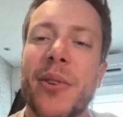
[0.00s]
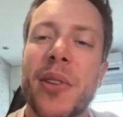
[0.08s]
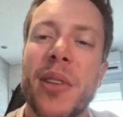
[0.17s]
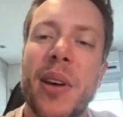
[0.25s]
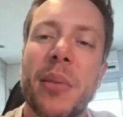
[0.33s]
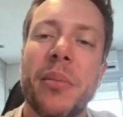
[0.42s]
for
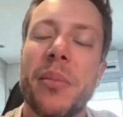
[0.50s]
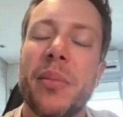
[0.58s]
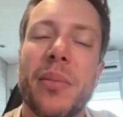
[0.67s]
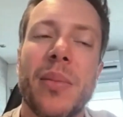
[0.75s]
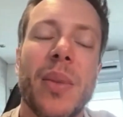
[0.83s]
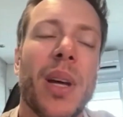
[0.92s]
them,
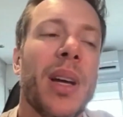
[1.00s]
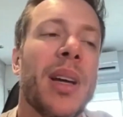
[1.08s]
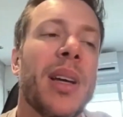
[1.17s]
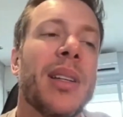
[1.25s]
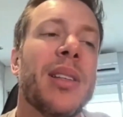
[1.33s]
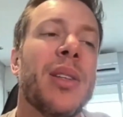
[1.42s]

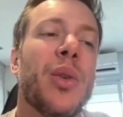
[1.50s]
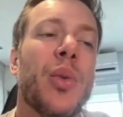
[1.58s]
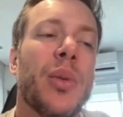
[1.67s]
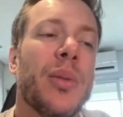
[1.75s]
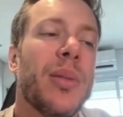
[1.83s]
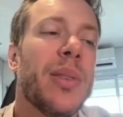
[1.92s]

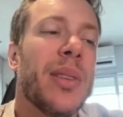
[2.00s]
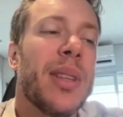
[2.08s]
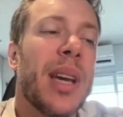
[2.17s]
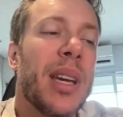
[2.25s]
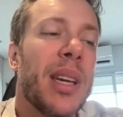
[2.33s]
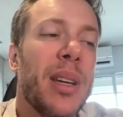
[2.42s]
and
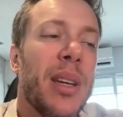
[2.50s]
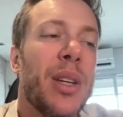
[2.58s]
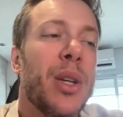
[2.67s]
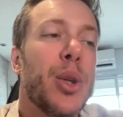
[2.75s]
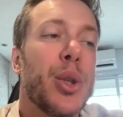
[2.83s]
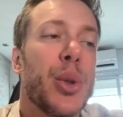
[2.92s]
they
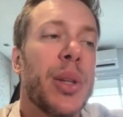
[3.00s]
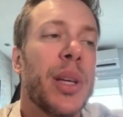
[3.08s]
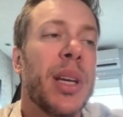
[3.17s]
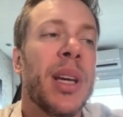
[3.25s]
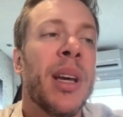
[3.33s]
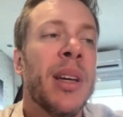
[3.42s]

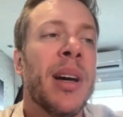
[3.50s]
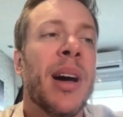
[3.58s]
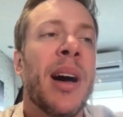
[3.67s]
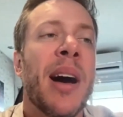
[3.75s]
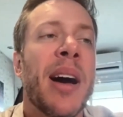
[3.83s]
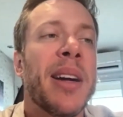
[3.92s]
usually
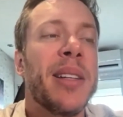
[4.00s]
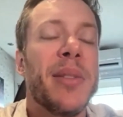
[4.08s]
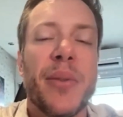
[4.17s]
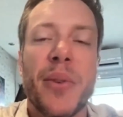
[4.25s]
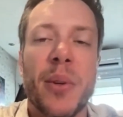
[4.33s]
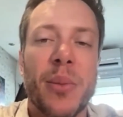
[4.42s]
hide
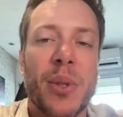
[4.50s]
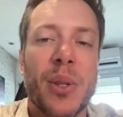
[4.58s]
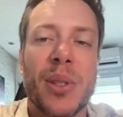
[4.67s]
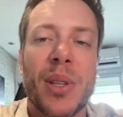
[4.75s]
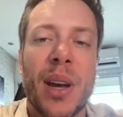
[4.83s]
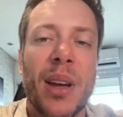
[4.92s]
from
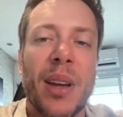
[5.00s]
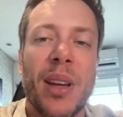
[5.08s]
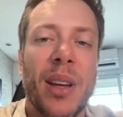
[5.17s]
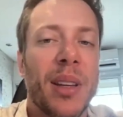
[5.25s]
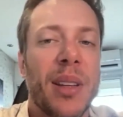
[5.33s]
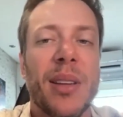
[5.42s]

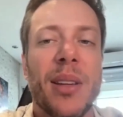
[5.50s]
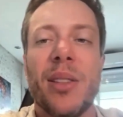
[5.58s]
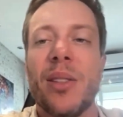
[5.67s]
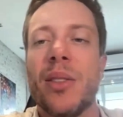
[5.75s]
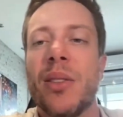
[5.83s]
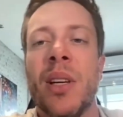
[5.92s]
society. They
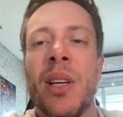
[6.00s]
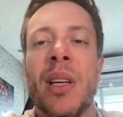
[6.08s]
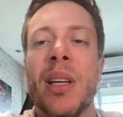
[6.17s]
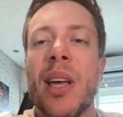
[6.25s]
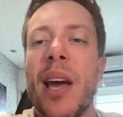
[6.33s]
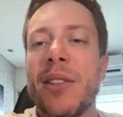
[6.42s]
don't
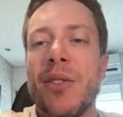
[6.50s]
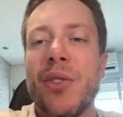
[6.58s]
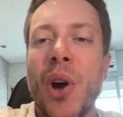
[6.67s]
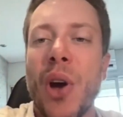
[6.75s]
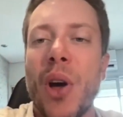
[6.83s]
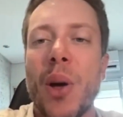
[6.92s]
get
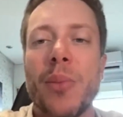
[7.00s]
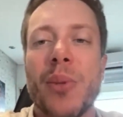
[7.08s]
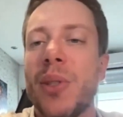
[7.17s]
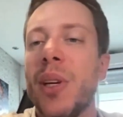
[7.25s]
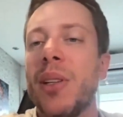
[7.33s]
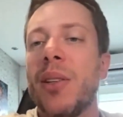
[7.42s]

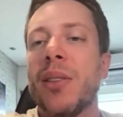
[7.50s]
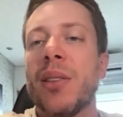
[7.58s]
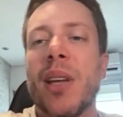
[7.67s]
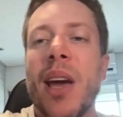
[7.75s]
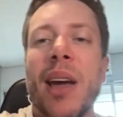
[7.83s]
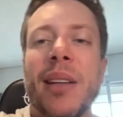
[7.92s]
jobs,
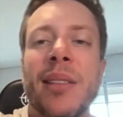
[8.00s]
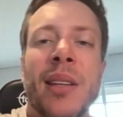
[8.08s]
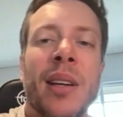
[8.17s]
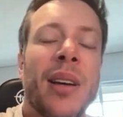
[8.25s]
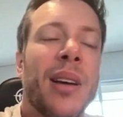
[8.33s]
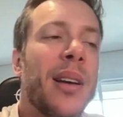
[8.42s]

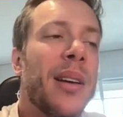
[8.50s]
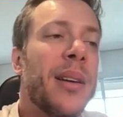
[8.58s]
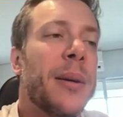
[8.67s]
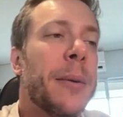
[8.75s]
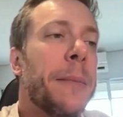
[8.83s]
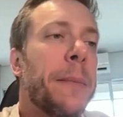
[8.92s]

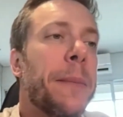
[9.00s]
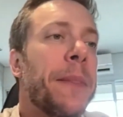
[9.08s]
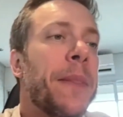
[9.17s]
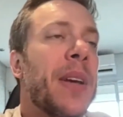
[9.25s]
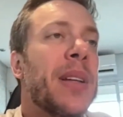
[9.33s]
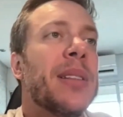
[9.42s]
um,
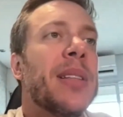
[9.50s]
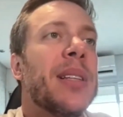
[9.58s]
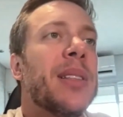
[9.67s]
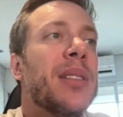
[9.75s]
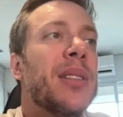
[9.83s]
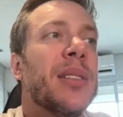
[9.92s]

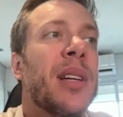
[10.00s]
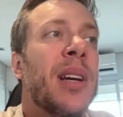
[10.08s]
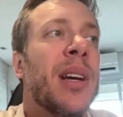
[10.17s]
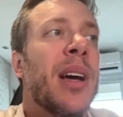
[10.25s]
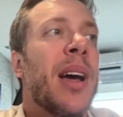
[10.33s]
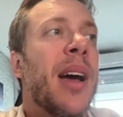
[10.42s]
they don't
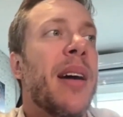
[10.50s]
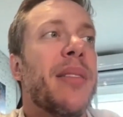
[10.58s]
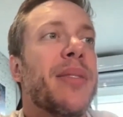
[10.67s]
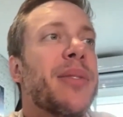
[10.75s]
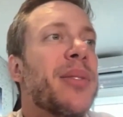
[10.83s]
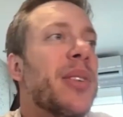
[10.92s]

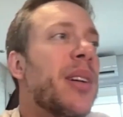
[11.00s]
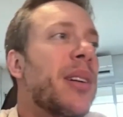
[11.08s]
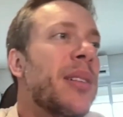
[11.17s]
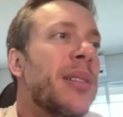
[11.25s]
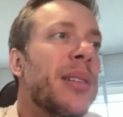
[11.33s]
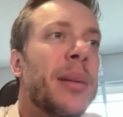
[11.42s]
have
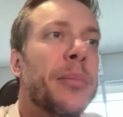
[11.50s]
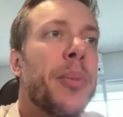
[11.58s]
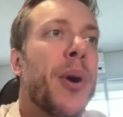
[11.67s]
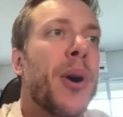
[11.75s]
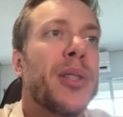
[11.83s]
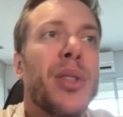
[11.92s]

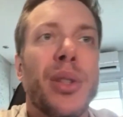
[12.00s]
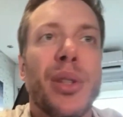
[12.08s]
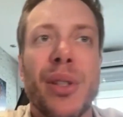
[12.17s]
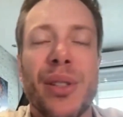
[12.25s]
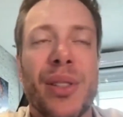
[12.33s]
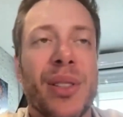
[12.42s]

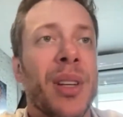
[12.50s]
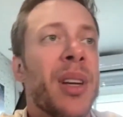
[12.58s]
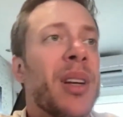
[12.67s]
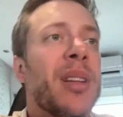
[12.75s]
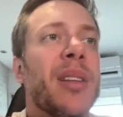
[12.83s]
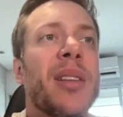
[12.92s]
partners.
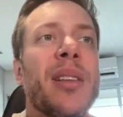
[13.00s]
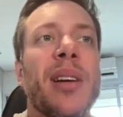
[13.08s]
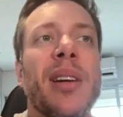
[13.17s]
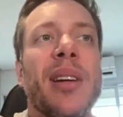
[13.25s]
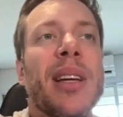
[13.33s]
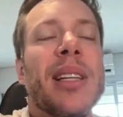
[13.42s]

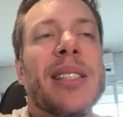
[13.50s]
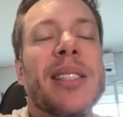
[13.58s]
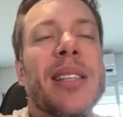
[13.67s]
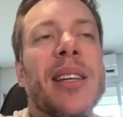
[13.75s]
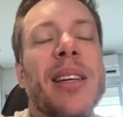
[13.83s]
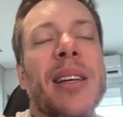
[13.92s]
It's